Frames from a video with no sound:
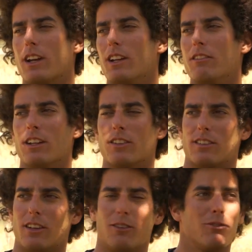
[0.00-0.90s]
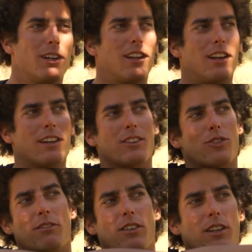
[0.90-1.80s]
were living the same way, like
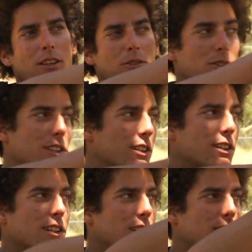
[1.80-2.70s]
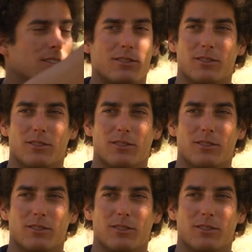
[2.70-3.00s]
traveling with the